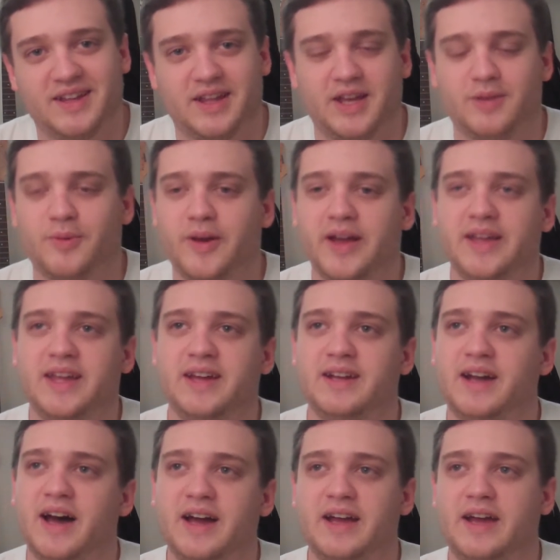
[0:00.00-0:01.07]
Like, why
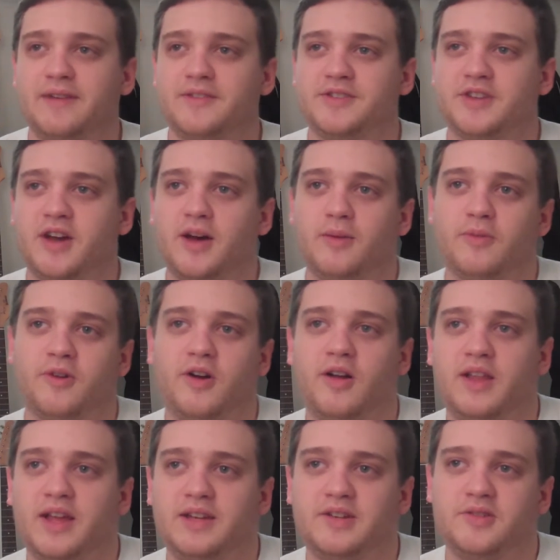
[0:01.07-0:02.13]
can't I have a job where
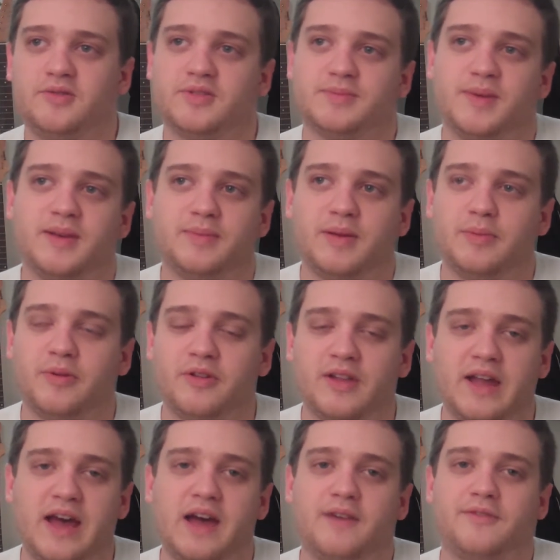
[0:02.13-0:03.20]
all I do is make people
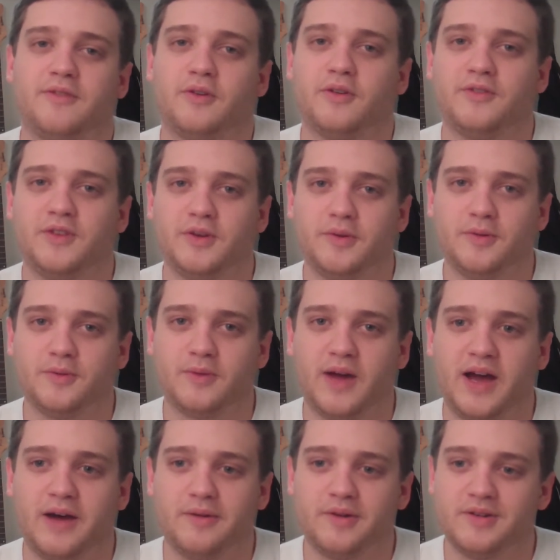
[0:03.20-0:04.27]
laugh for a few
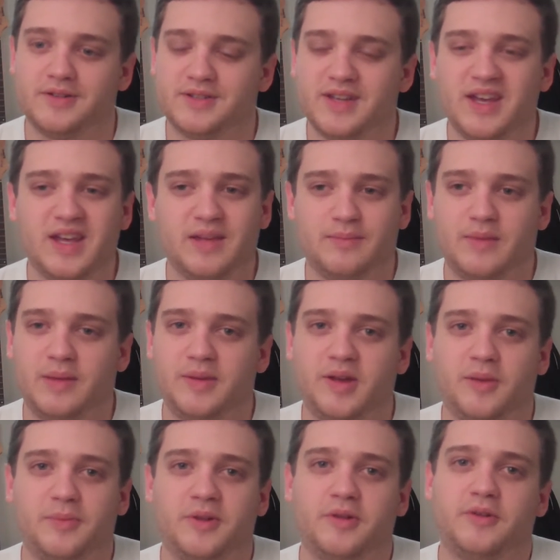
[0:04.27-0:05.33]
hours, maybe
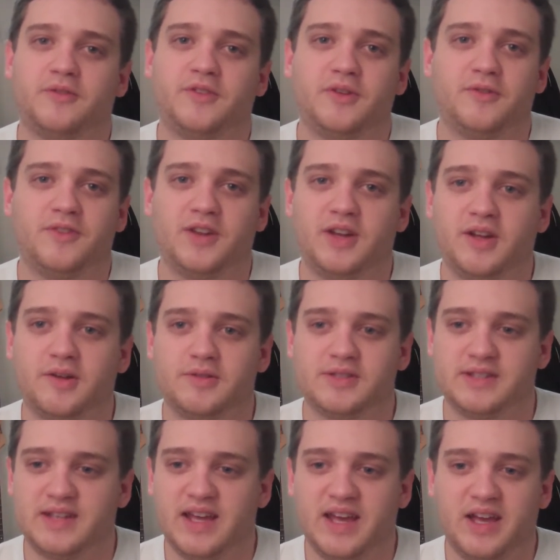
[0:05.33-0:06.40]
upload a few videos
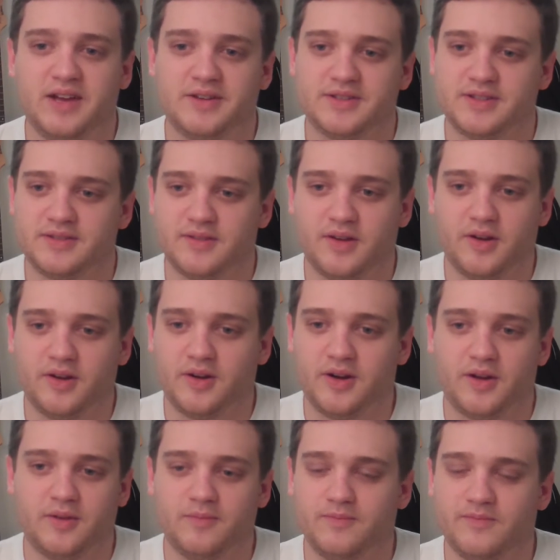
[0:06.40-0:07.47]
a day or,
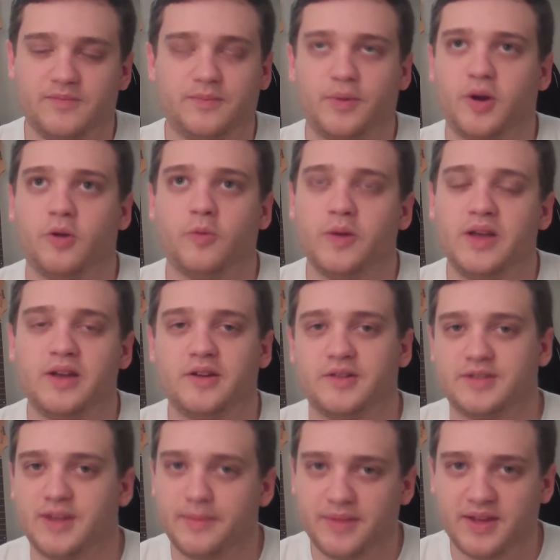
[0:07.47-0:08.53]
or uh, per week or
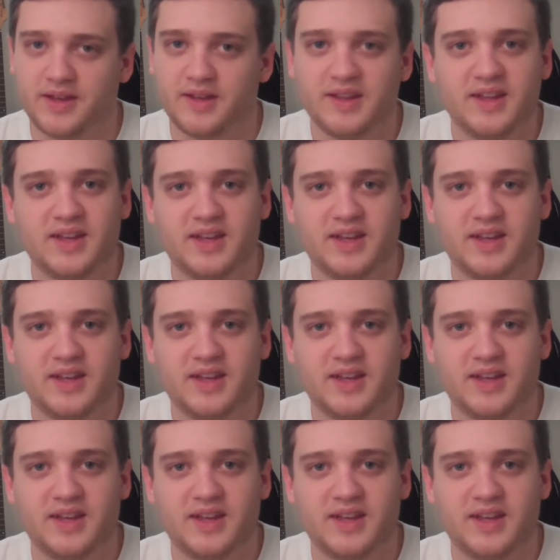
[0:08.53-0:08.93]
something,